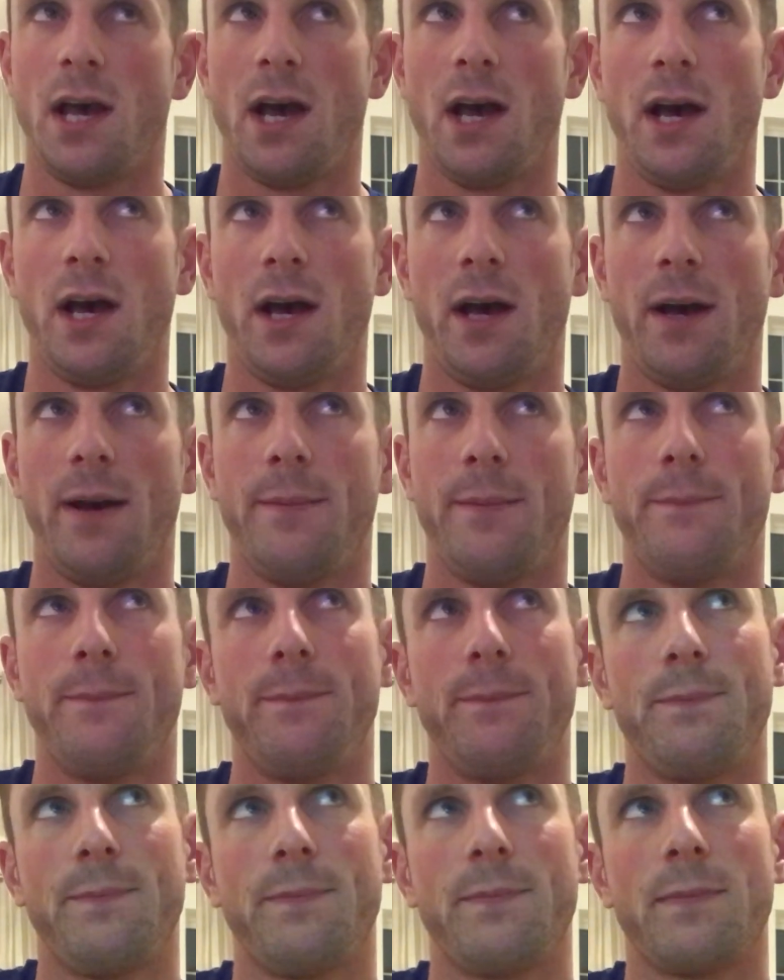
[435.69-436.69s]

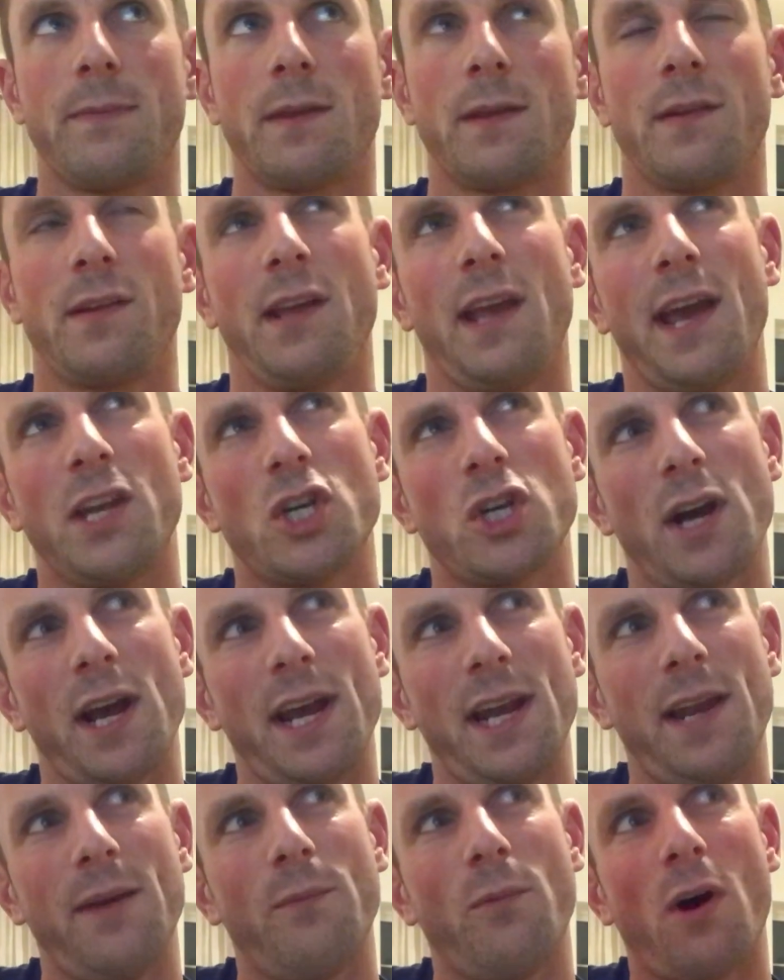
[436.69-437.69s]
So yeah,
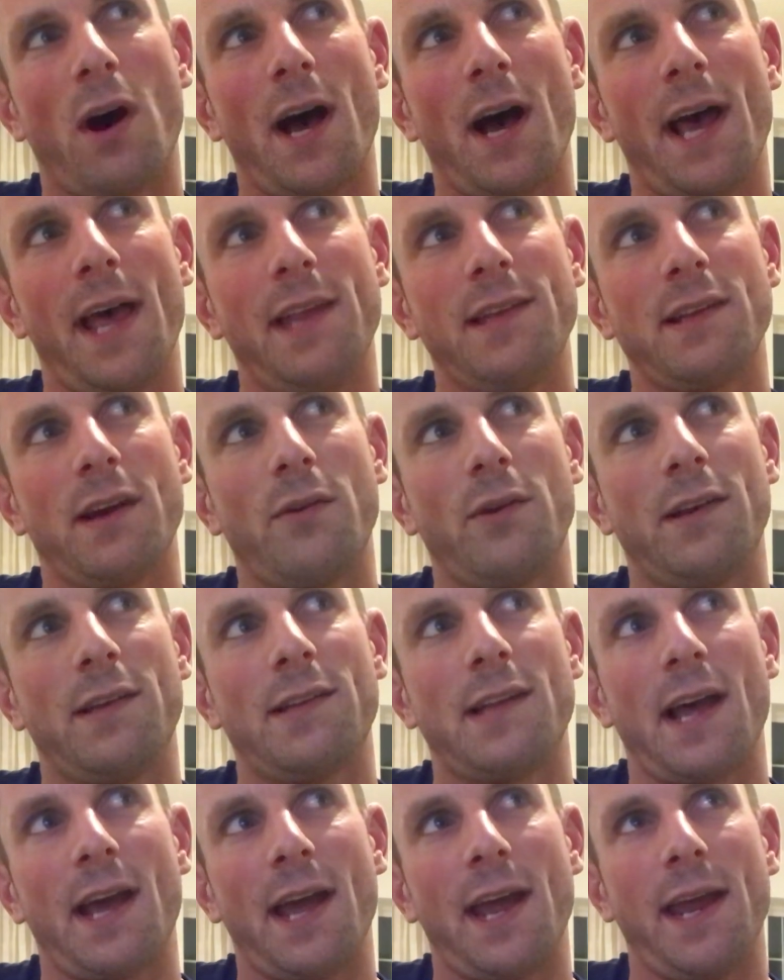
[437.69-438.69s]
training wise, I would
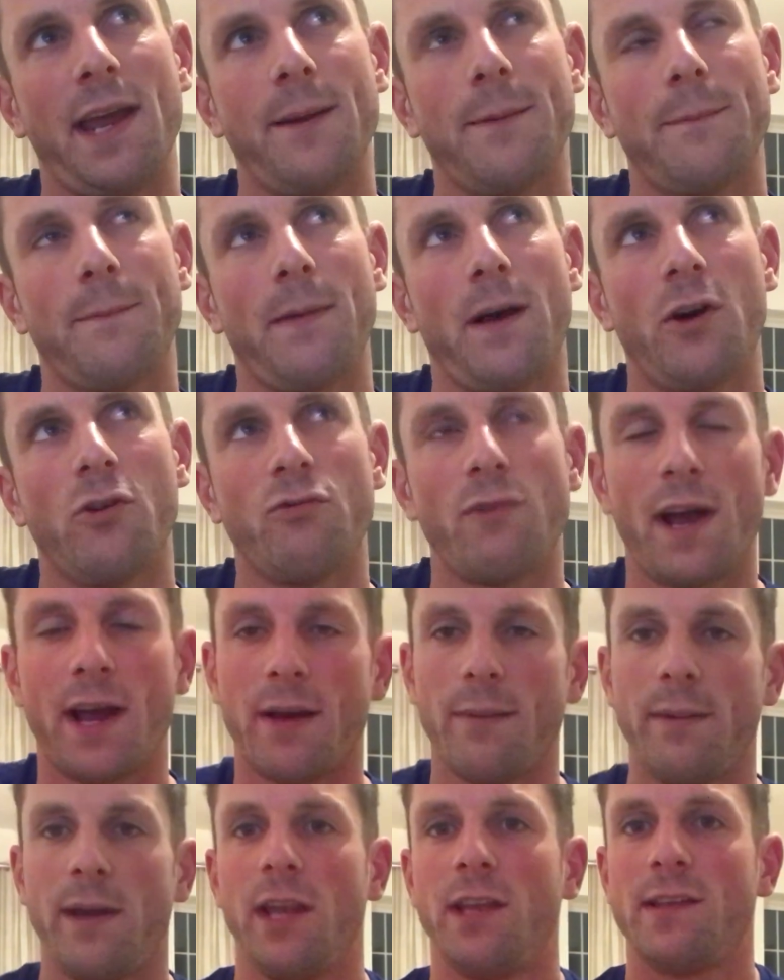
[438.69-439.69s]
say I'd
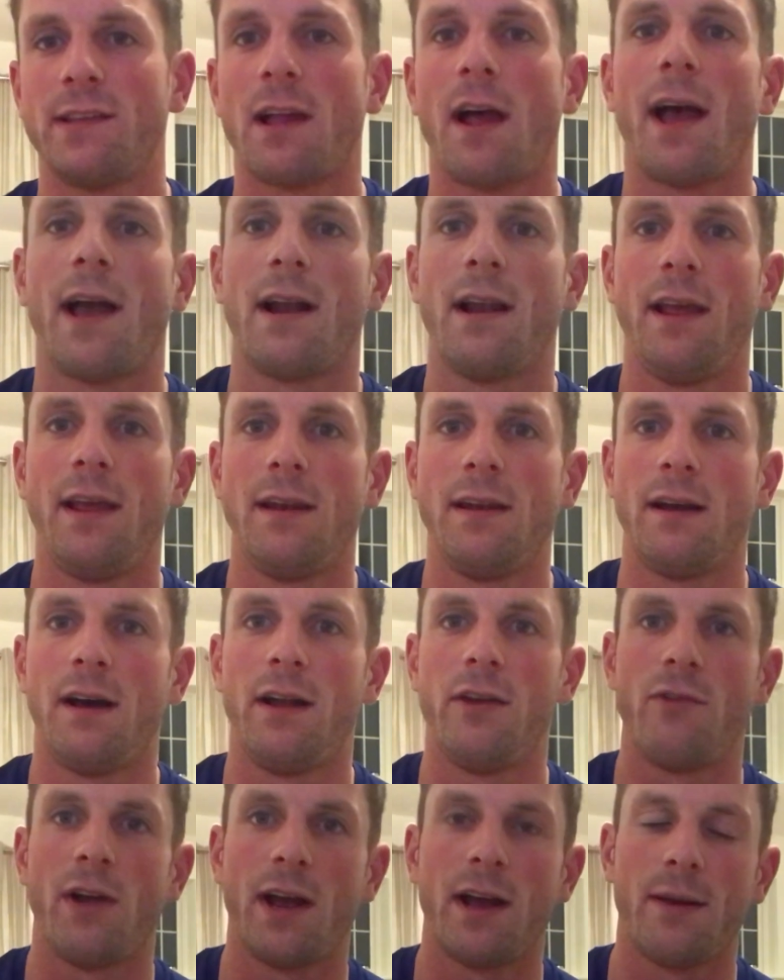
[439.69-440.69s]
recommend cycling,
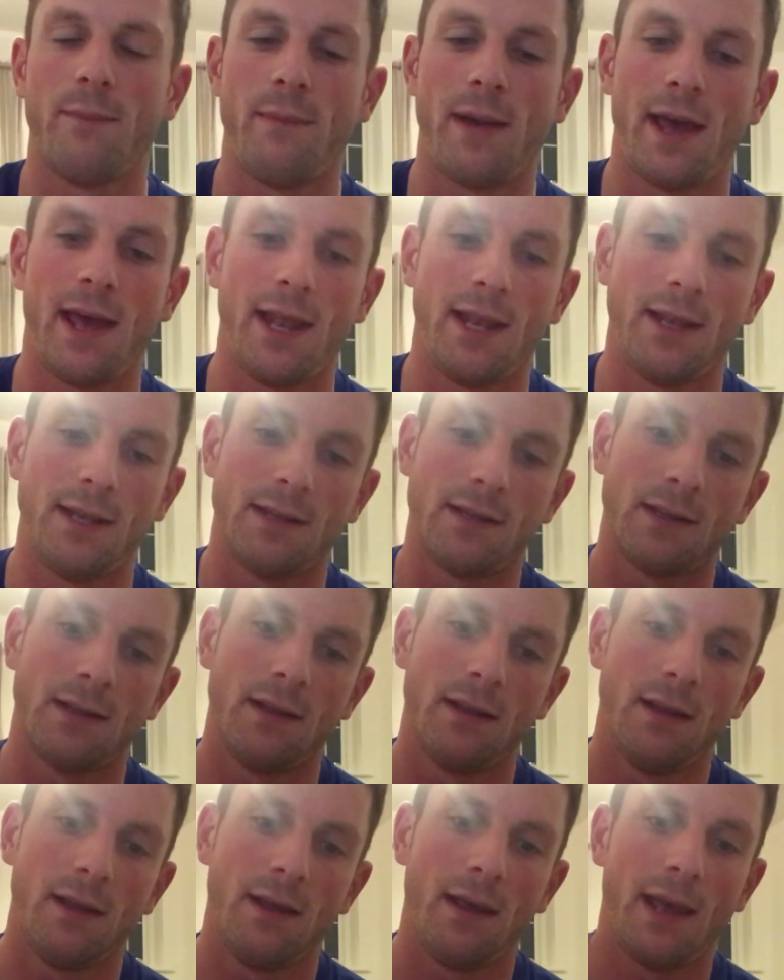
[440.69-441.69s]
I'd recommend
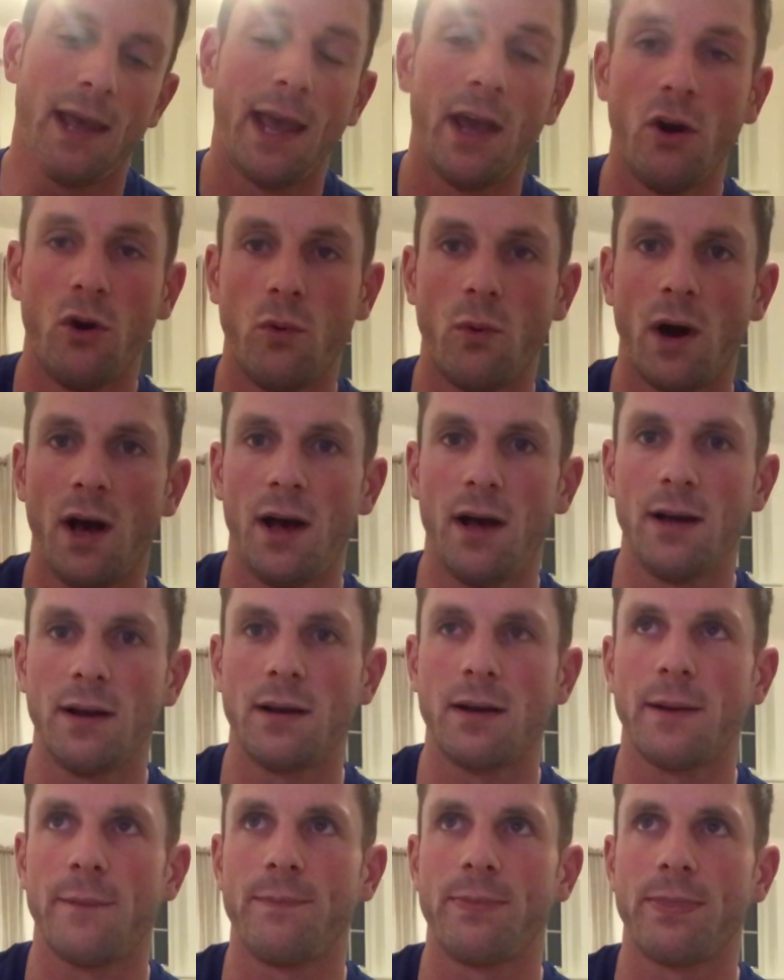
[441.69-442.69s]
hill
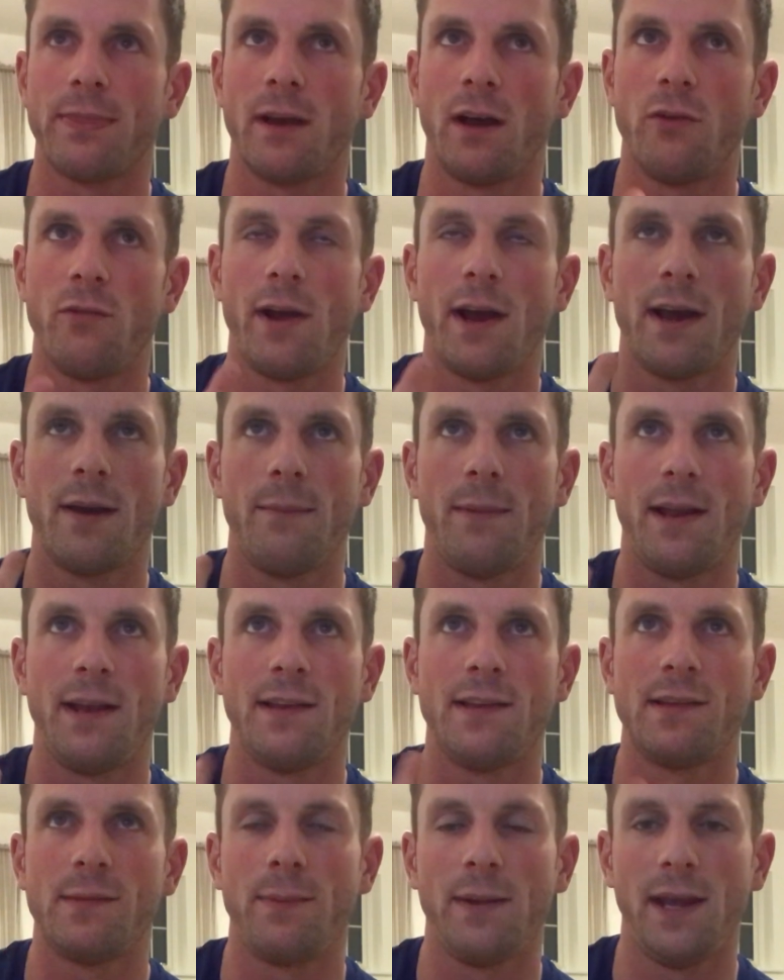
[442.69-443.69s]
work, I'd
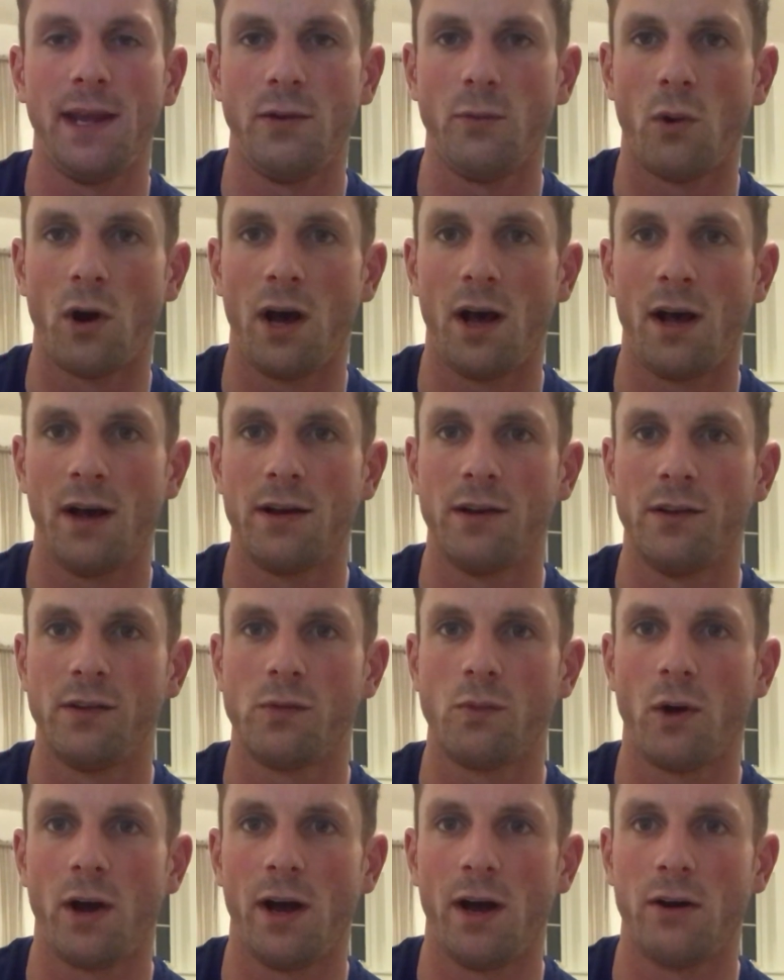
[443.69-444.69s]
recommend speed work
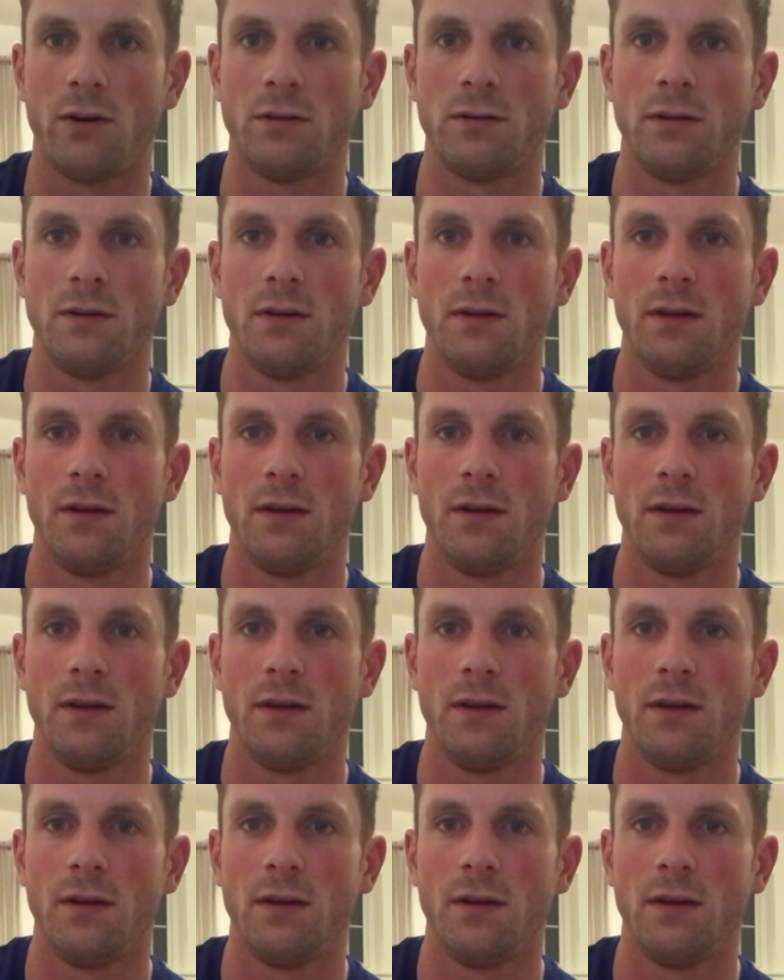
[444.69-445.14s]
as well.